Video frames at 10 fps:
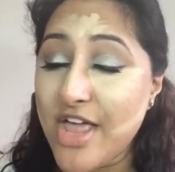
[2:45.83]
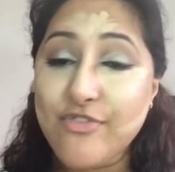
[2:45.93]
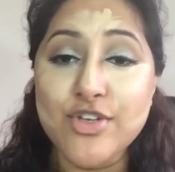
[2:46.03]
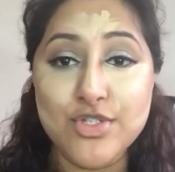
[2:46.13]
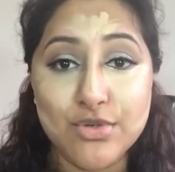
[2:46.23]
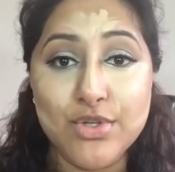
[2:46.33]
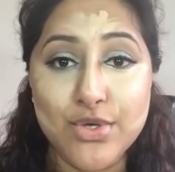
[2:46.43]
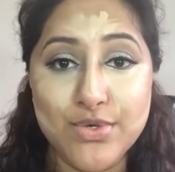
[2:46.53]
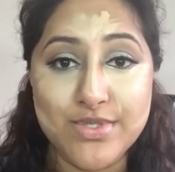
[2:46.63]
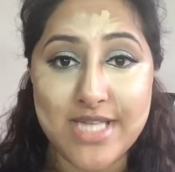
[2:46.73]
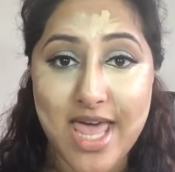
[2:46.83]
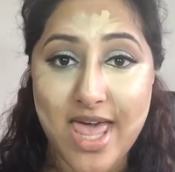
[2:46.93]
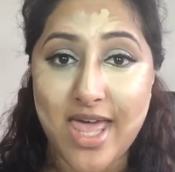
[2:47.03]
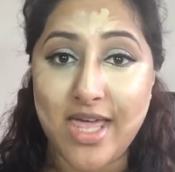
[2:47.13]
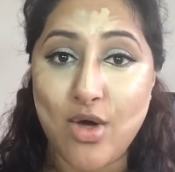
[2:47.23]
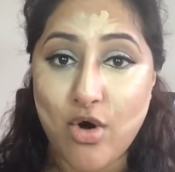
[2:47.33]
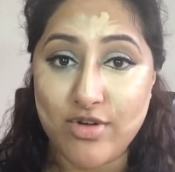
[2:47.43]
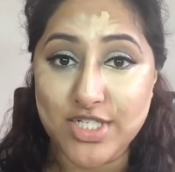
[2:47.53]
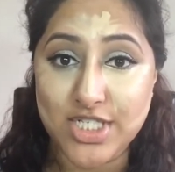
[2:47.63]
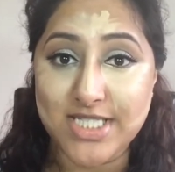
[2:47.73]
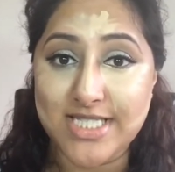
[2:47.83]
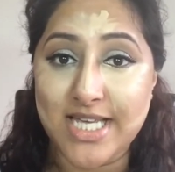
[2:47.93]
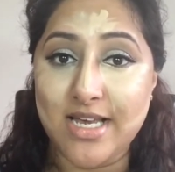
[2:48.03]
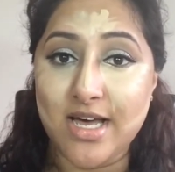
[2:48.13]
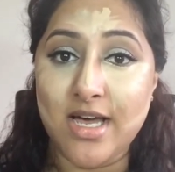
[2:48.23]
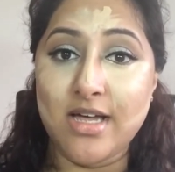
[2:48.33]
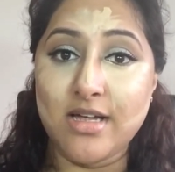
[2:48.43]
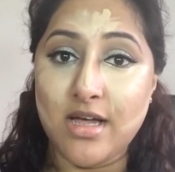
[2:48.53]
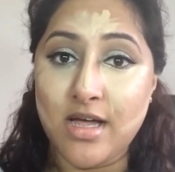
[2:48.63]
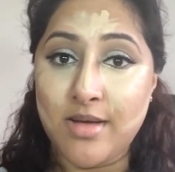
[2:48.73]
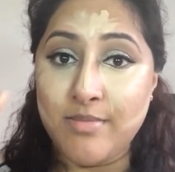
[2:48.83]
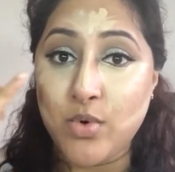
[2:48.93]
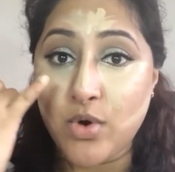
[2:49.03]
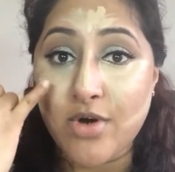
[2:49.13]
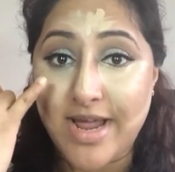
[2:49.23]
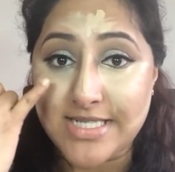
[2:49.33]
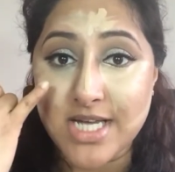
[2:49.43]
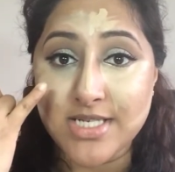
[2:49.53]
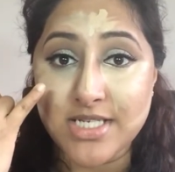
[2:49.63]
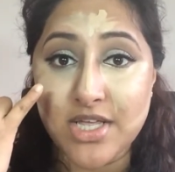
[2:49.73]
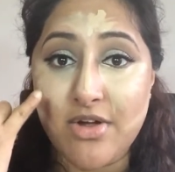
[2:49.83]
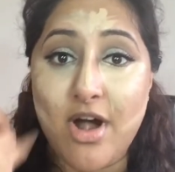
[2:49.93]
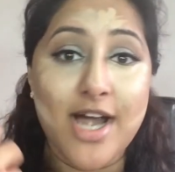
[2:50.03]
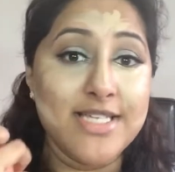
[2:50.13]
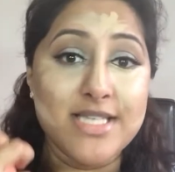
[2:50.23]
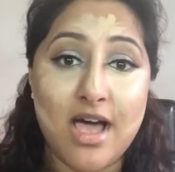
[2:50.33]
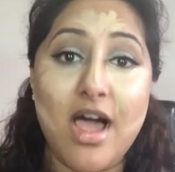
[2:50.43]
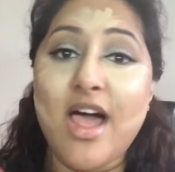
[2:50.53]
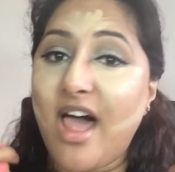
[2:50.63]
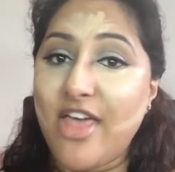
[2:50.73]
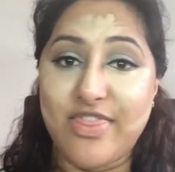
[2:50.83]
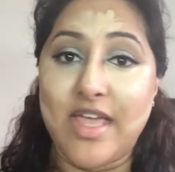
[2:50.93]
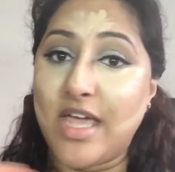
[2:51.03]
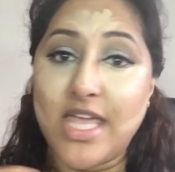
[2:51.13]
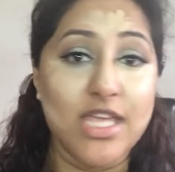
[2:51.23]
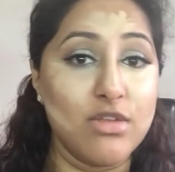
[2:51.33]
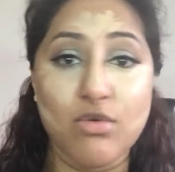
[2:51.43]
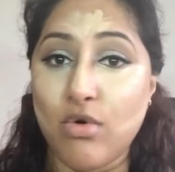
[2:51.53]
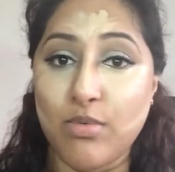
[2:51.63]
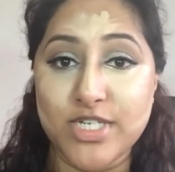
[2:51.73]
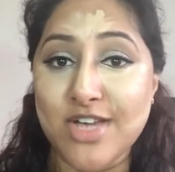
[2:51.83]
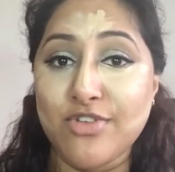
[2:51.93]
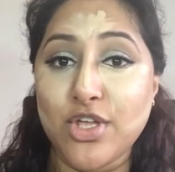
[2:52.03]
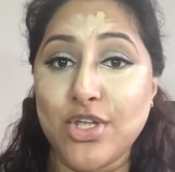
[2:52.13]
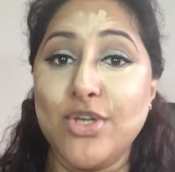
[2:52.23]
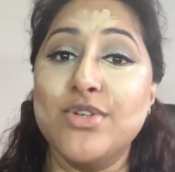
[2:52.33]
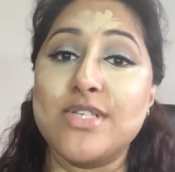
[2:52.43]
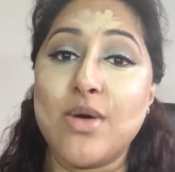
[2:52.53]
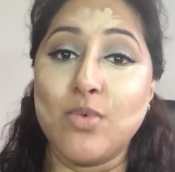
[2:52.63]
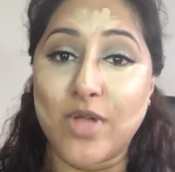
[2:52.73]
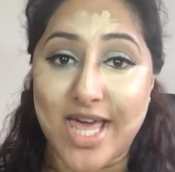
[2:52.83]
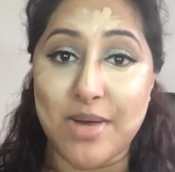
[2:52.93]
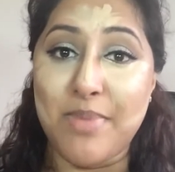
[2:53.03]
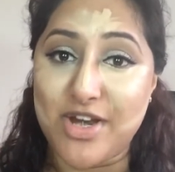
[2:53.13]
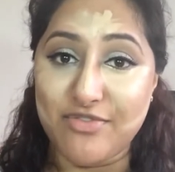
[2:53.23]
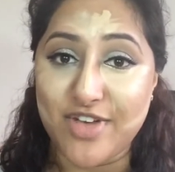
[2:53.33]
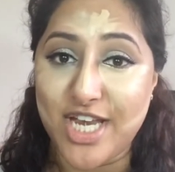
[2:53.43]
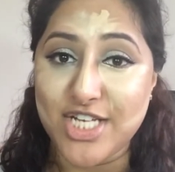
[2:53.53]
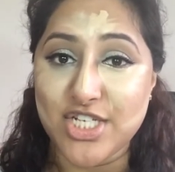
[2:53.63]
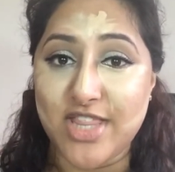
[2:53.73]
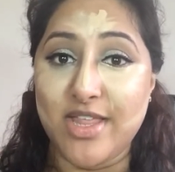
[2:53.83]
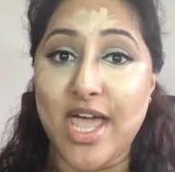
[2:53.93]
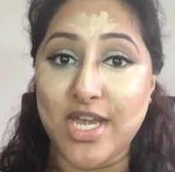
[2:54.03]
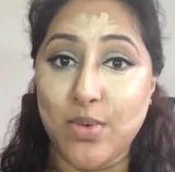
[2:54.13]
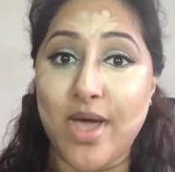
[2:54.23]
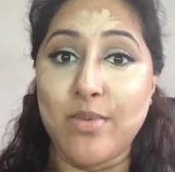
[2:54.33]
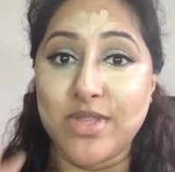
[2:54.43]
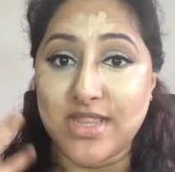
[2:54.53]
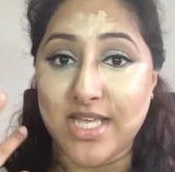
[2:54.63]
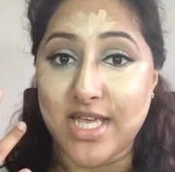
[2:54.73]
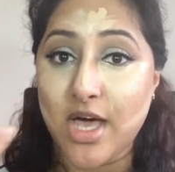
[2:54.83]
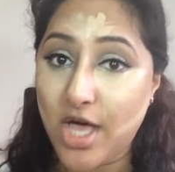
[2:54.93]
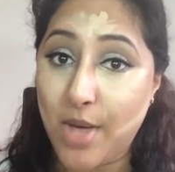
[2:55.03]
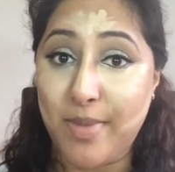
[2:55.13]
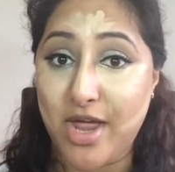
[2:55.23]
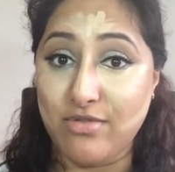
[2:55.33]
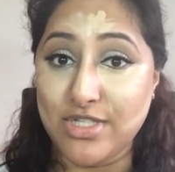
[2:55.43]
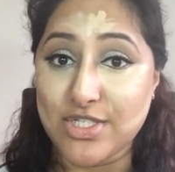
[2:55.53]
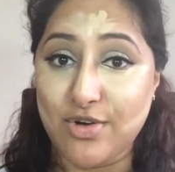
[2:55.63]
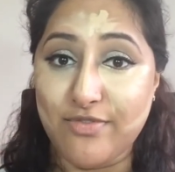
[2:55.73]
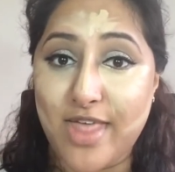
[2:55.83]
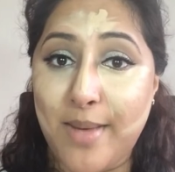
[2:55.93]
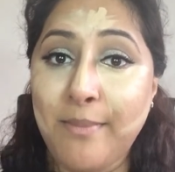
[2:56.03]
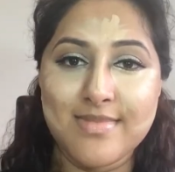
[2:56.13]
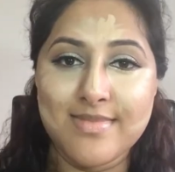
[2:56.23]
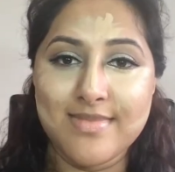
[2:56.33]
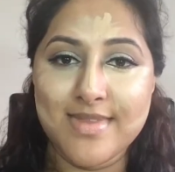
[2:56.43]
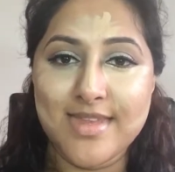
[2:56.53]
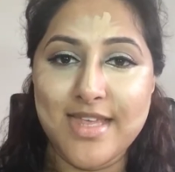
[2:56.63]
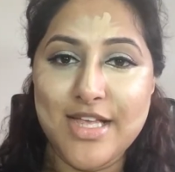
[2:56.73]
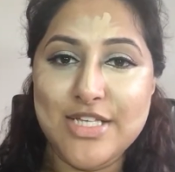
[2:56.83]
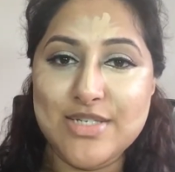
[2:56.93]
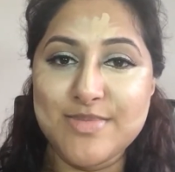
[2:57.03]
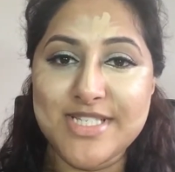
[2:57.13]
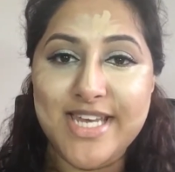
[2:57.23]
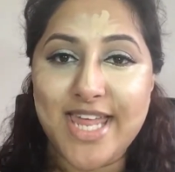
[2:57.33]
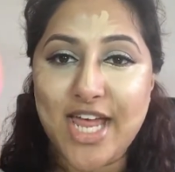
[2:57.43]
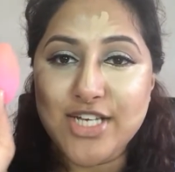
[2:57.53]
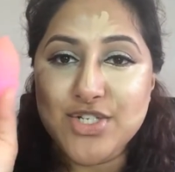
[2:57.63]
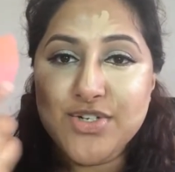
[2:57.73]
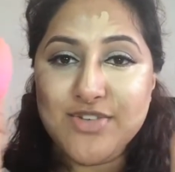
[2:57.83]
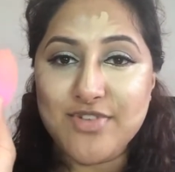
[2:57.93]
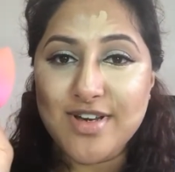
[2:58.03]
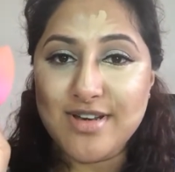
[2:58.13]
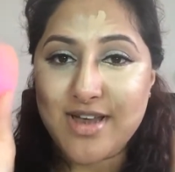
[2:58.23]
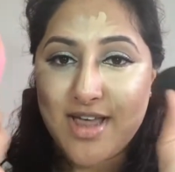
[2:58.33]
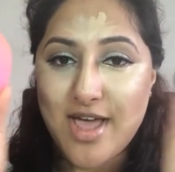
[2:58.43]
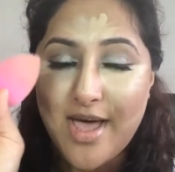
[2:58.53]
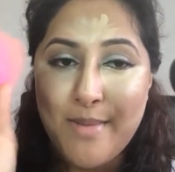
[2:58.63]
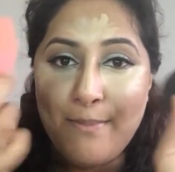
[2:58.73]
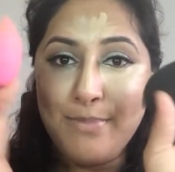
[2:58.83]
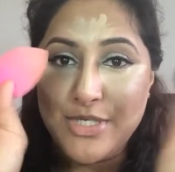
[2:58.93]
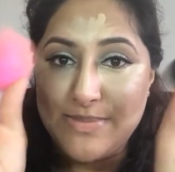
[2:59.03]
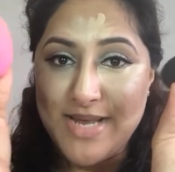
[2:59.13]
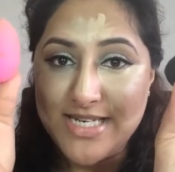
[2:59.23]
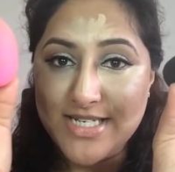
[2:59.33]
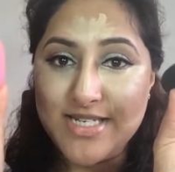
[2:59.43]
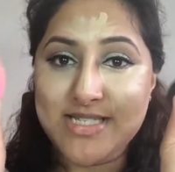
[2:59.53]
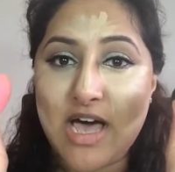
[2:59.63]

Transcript: If you do use a orange concealer or corrector under your eyes, I think either or, whichever you use, will get a better finish anyway with the appearance of them. So I'm just going to get two different beauty blenders.